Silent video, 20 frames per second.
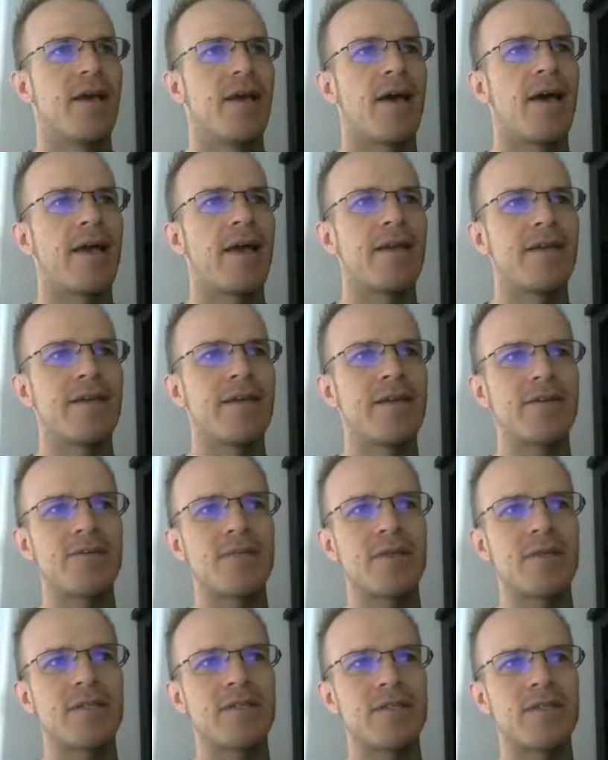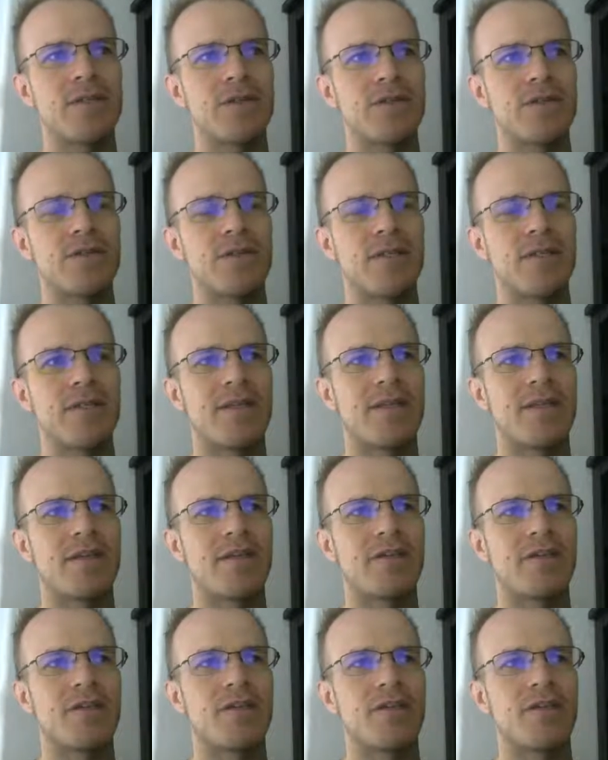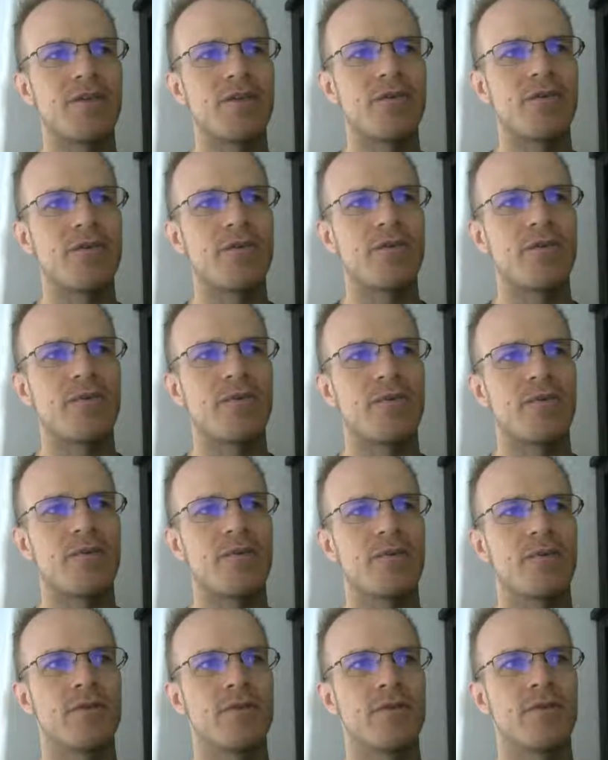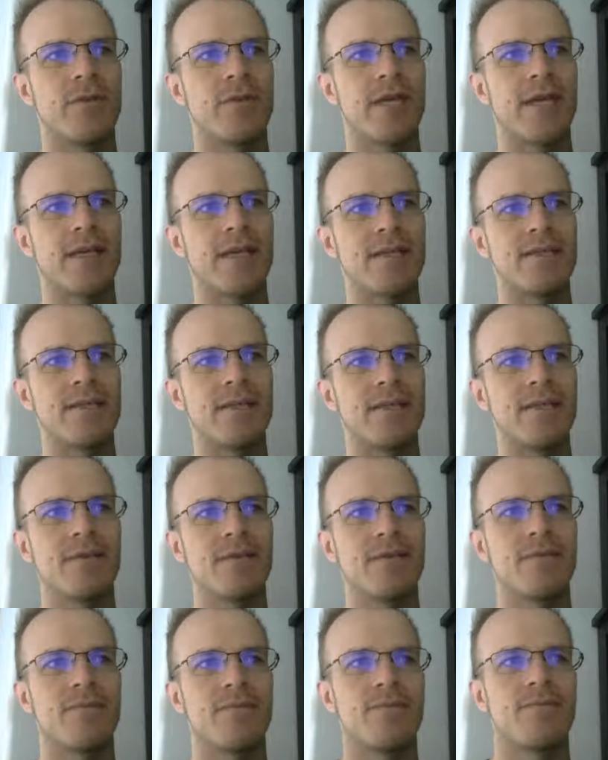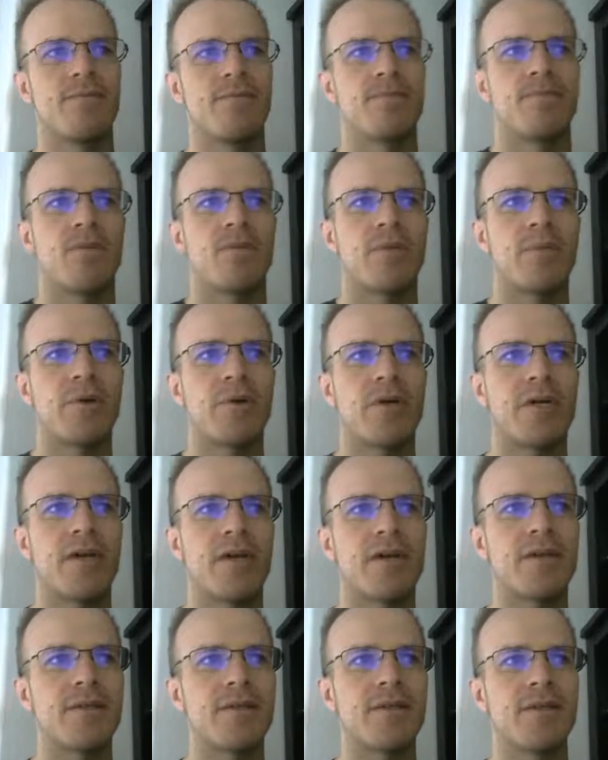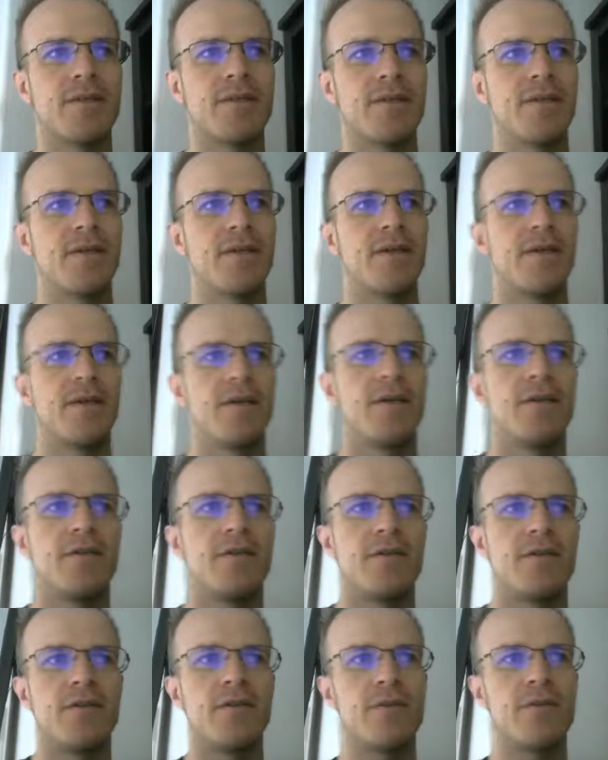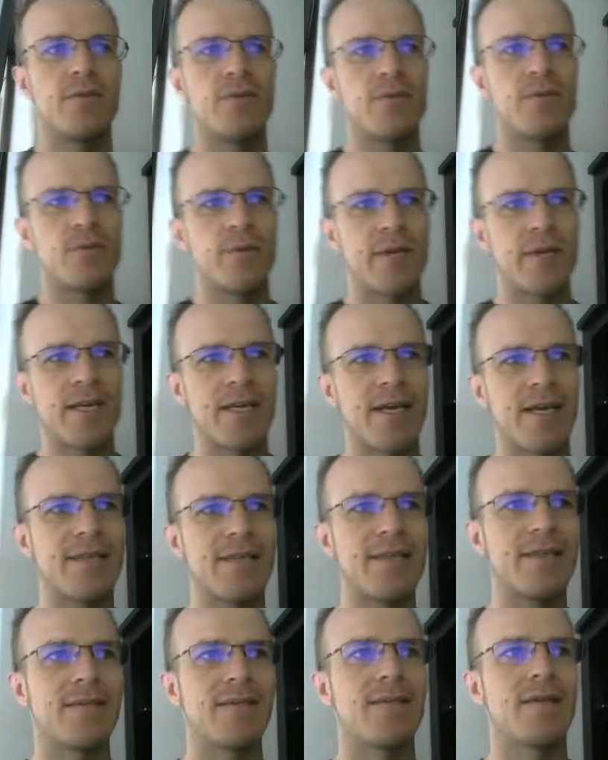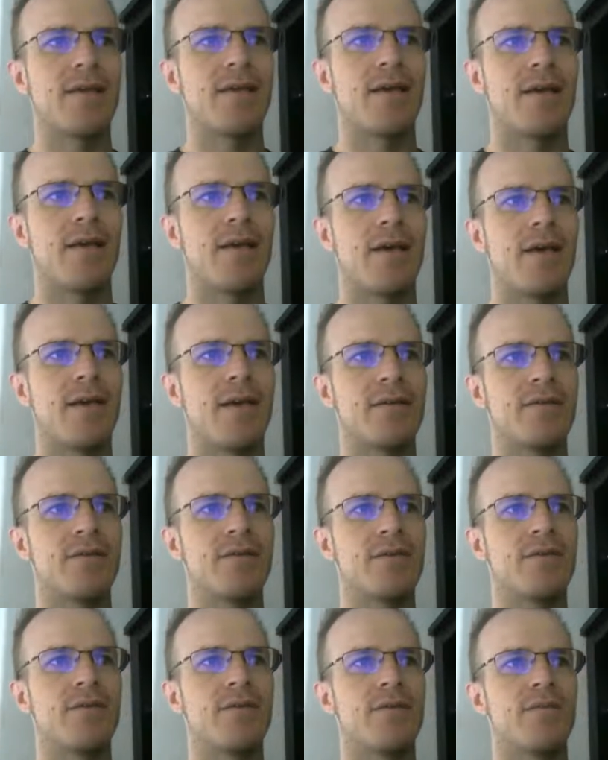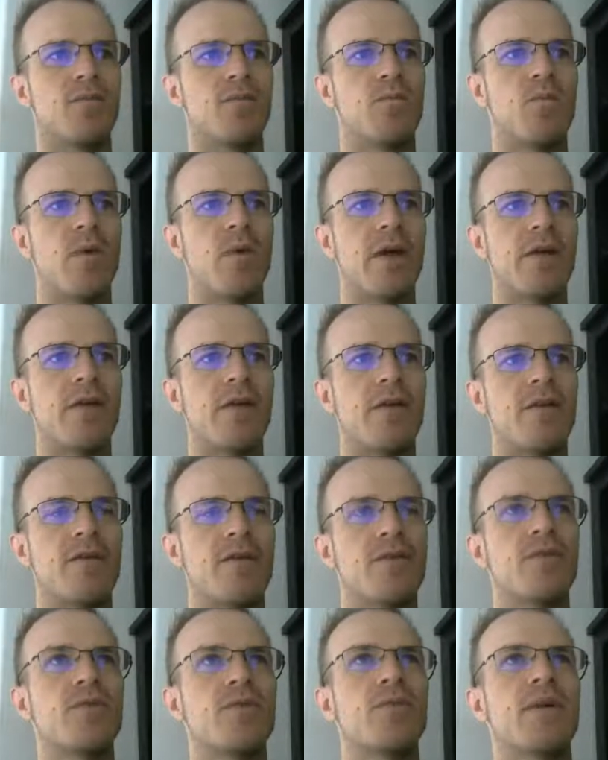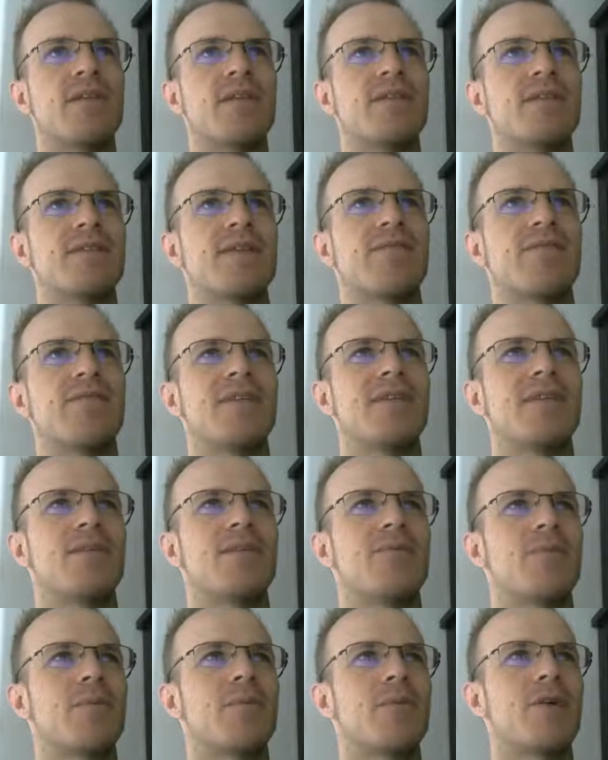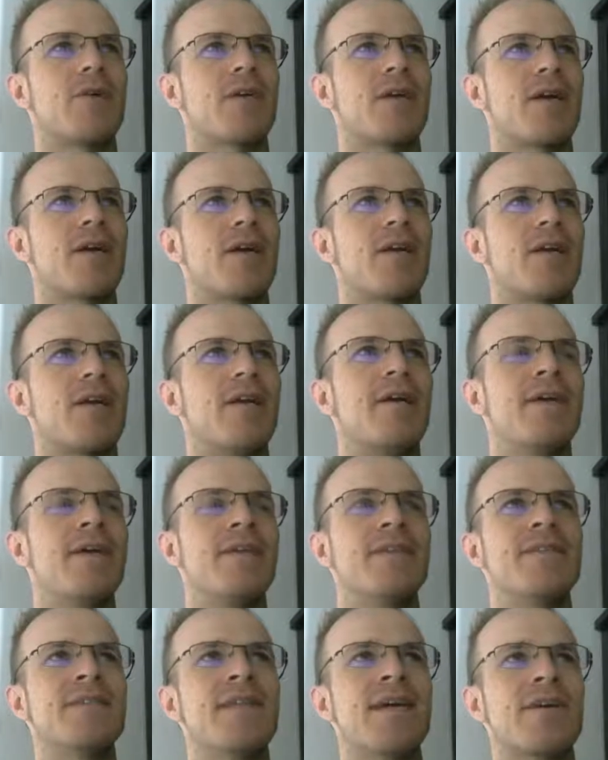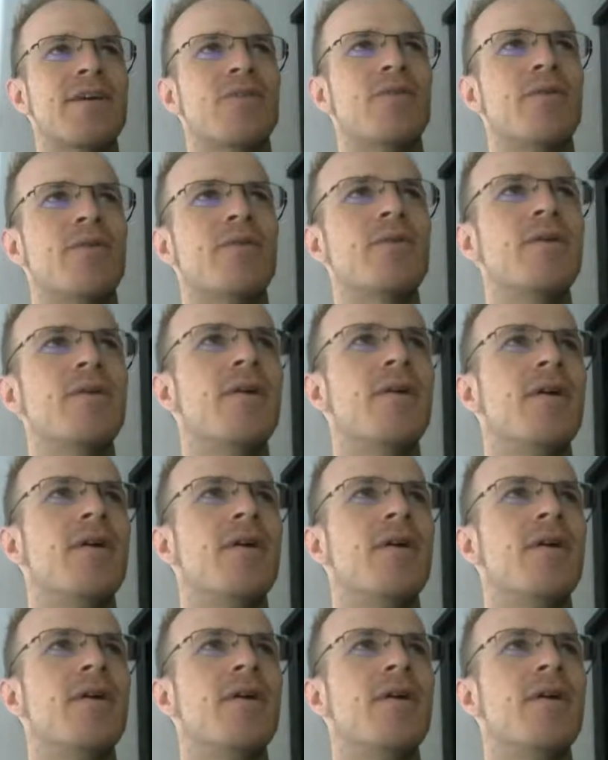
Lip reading: And here's where it shows that there are 2 2018 report cards, 2 2019, and 1 2017 report card. Isn't that cool?